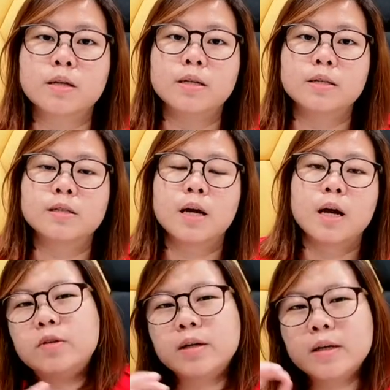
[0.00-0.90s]
is
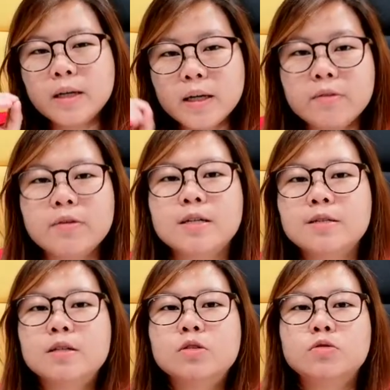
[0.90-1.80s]
the key
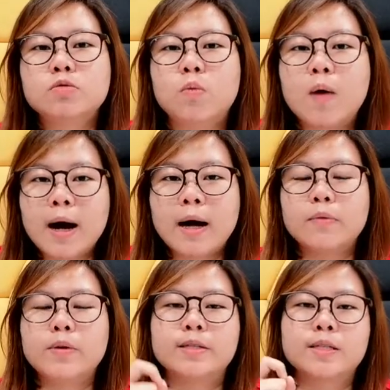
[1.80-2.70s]
reason to
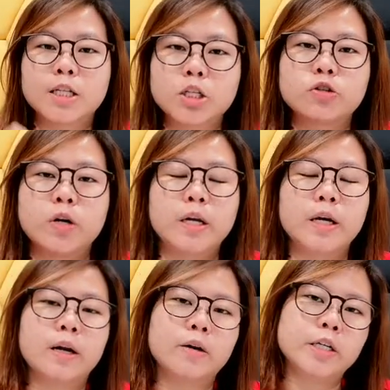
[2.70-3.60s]
why we started
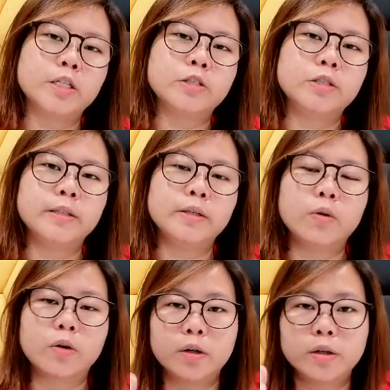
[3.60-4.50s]
training at our agency
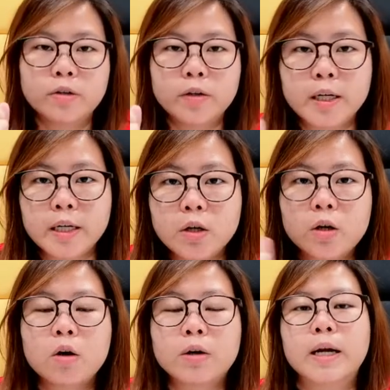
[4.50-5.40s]
or creating
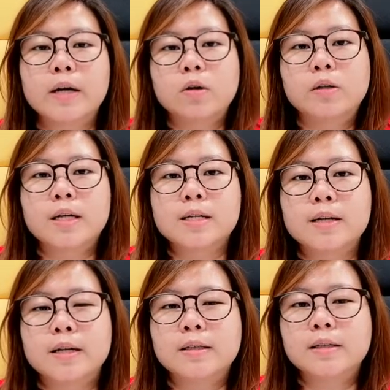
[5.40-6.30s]
online contents
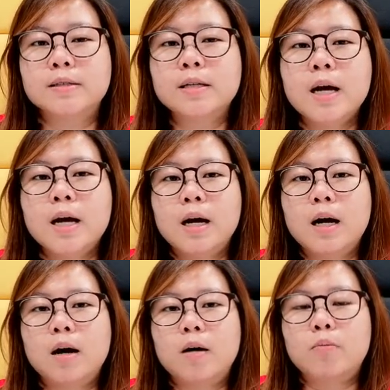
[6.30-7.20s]
like this
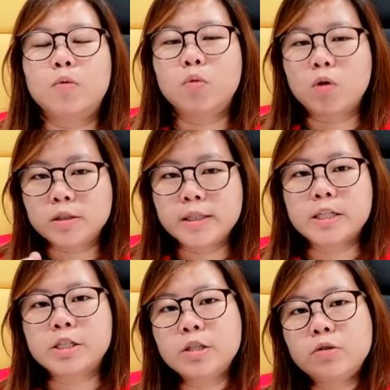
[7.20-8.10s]
was
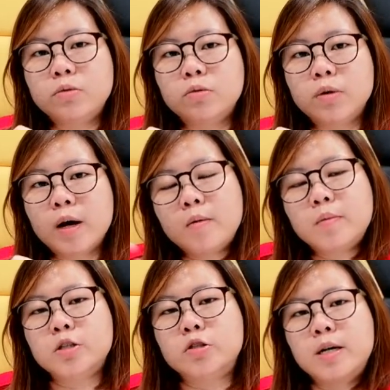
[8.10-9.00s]
actually to
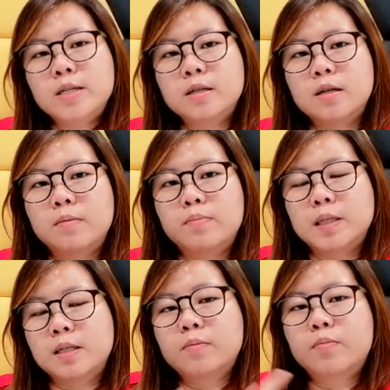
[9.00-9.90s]
help address a
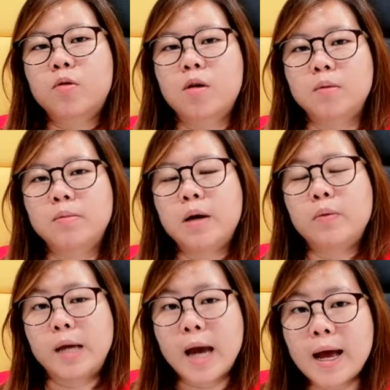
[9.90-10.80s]
particular problem
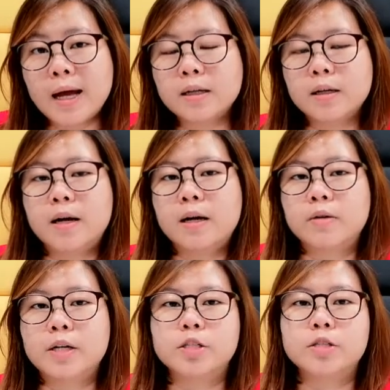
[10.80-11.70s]
that we had at
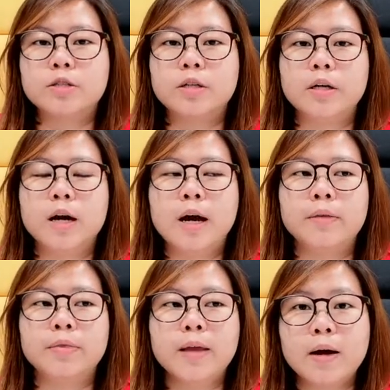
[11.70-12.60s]
our agency,
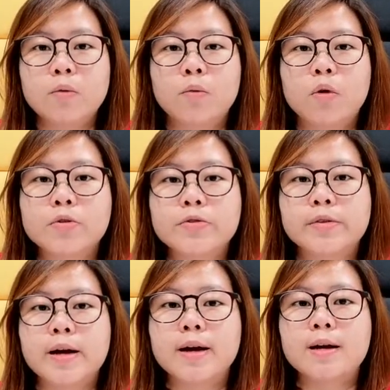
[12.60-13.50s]
and that
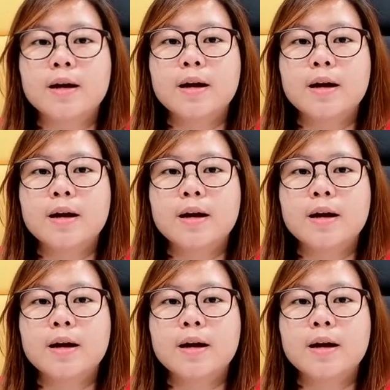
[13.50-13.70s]
was that